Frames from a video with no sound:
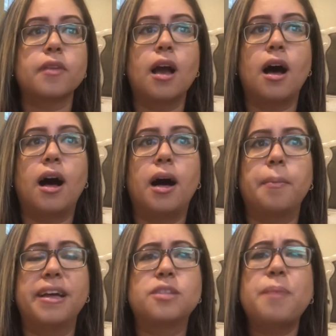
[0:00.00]

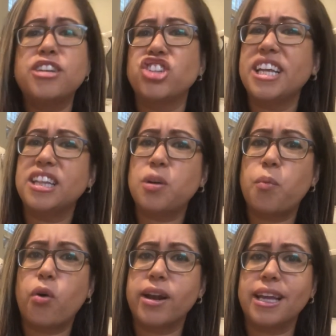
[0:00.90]
especially in the
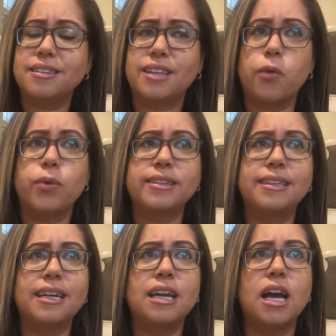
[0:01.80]
mornings. There
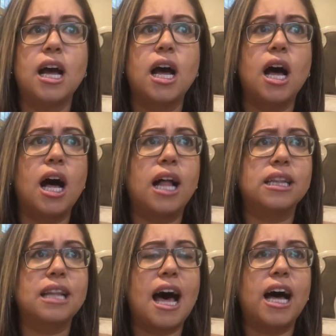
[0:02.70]
wasn't a
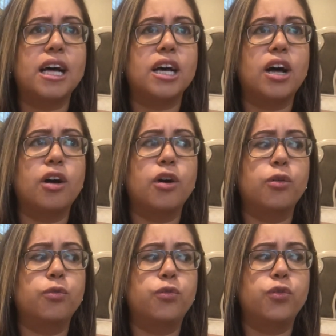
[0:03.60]
lot
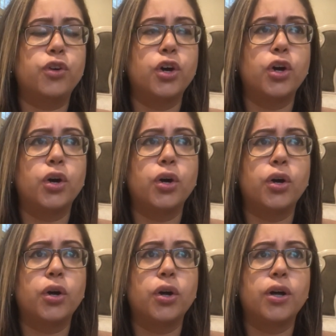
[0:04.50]
of
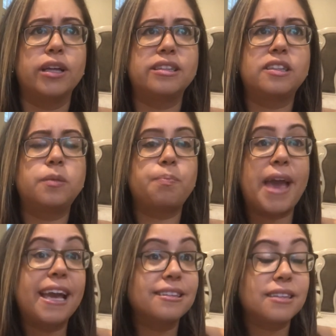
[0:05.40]

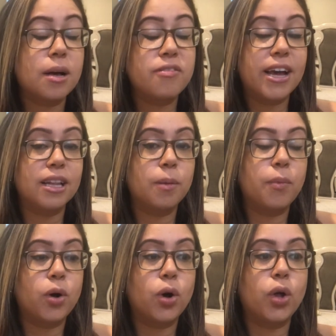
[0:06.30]
space
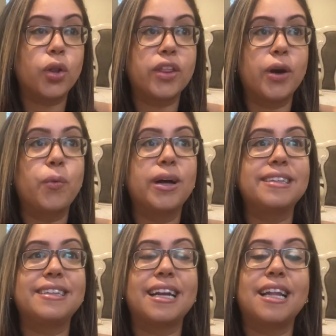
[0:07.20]
available. There
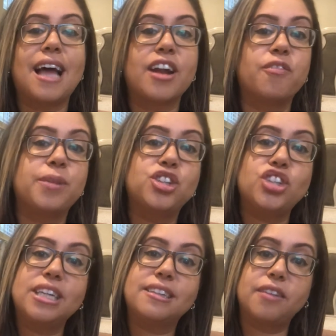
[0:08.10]
wasn't a lot of
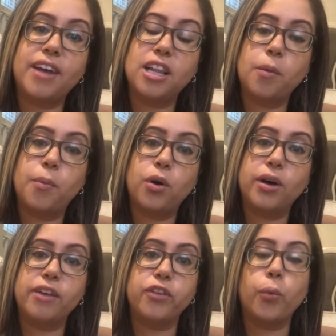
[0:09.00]
machines
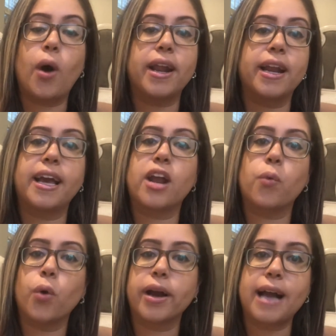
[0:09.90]
available if you wanted to get a
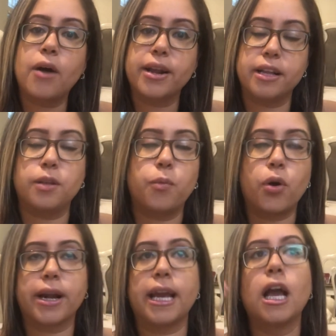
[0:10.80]
workout in the
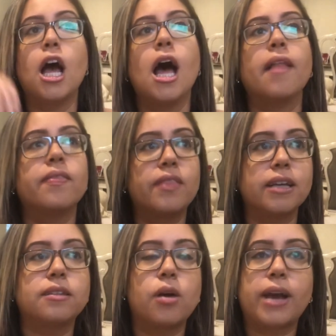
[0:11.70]
morning.
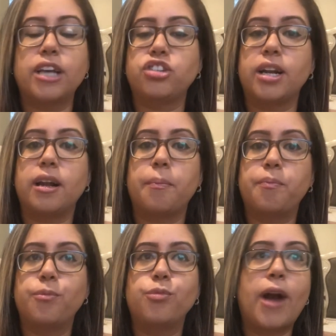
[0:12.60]
This location,
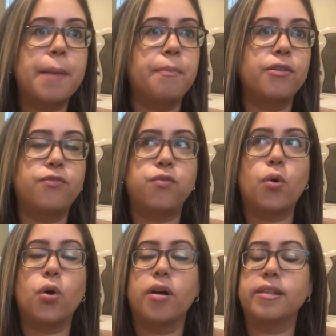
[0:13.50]
right
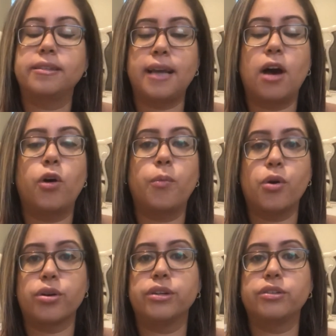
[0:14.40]
before the stay-at-home
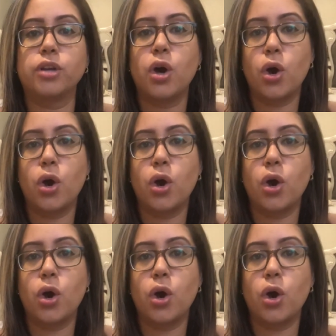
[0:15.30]
orders